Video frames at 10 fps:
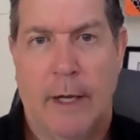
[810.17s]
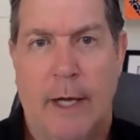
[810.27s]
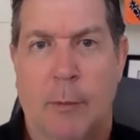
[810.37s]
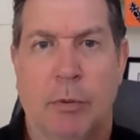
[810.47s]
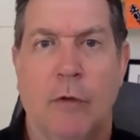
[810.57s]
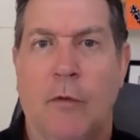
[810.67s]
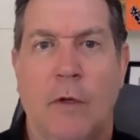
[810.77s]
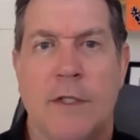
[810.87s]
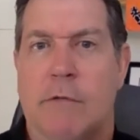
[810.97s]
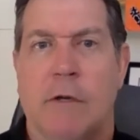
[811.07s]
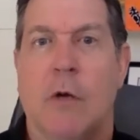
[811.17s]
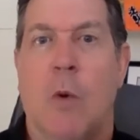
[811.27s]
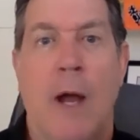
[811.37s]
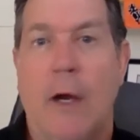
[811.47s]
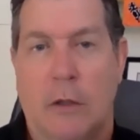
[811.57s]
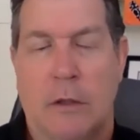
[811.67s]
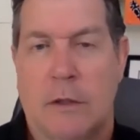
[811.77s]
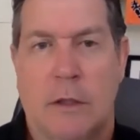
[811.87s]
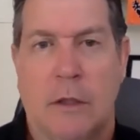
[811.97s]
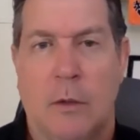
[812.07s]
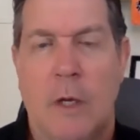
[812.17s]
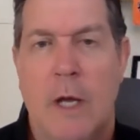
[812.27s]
And approval isn't required to